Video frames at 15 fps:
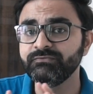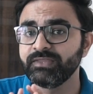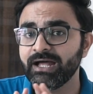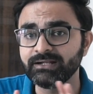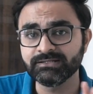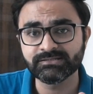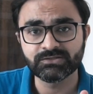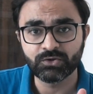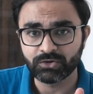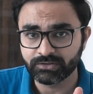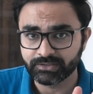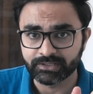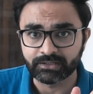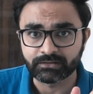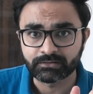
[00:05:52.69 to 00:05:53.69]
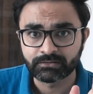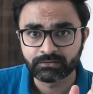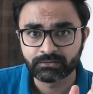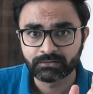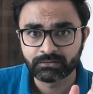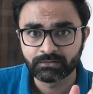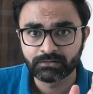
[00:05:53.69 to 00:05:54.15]
if that is not there.
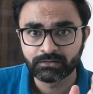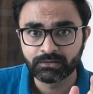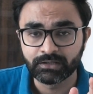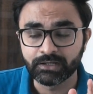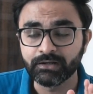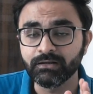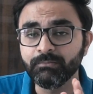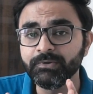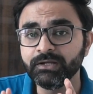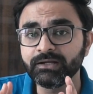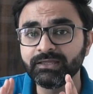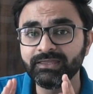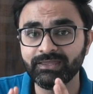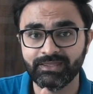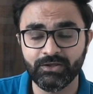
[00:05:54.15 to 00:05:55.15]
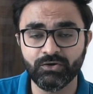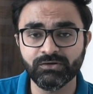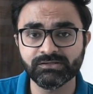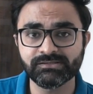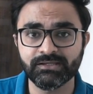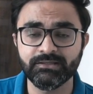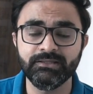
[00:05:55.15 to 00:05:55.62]
It will be a
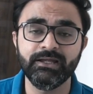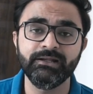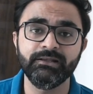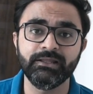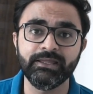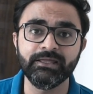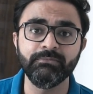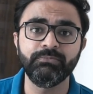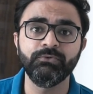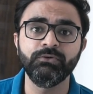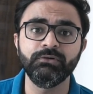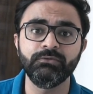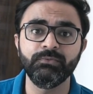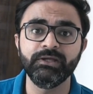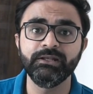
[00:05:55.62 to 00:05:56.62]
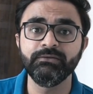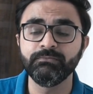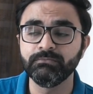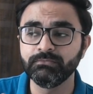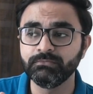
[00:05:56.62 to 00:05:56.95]
chaos at that airport where